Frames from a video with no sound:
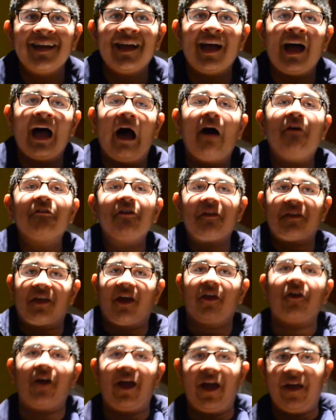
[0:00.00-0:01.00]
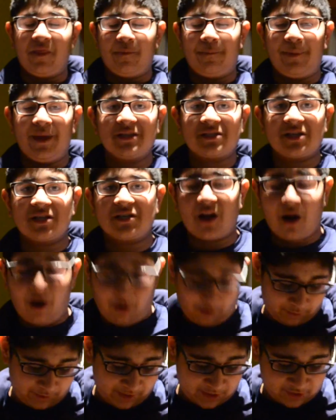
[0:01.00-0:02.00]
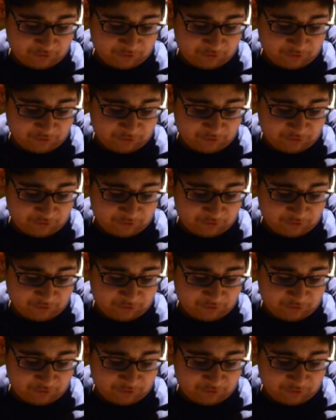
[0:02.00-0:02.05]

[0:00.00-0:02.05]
However, on the other hand, the bass guitar only has